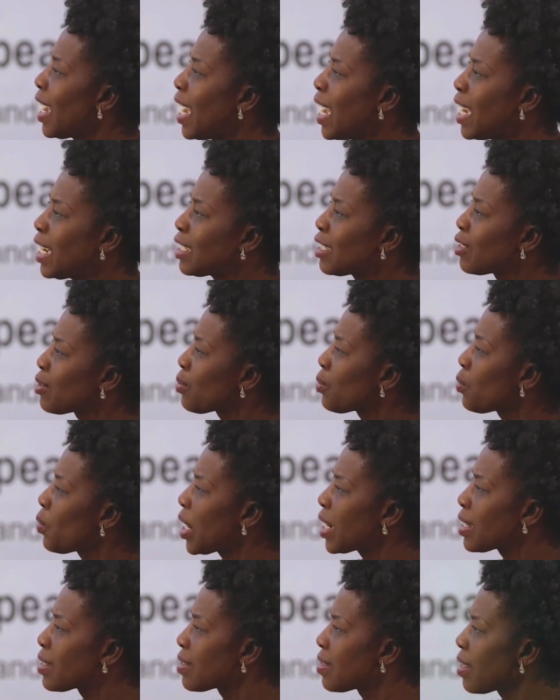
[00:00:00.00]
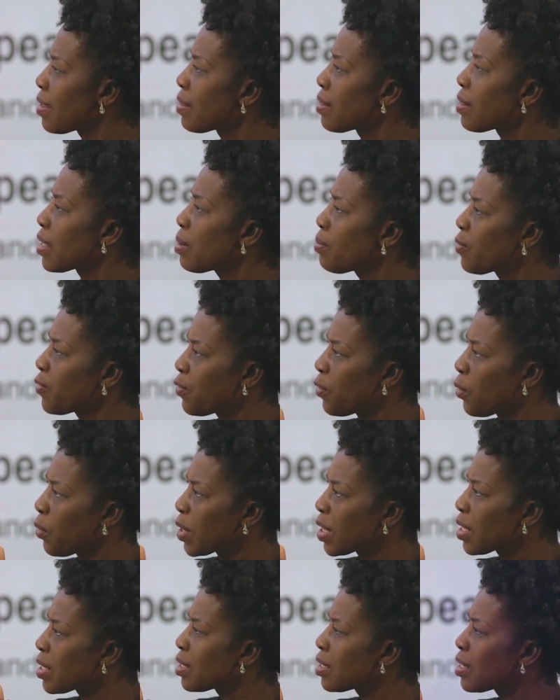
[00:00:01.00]
And what is the theme
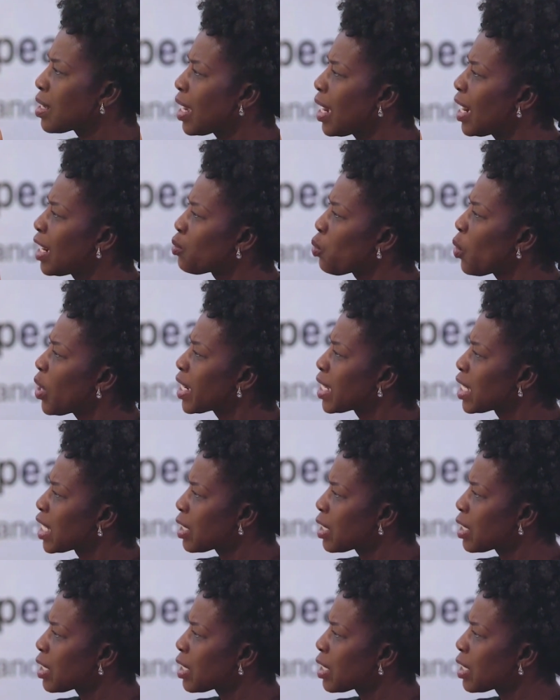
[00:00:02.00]
for this year, and what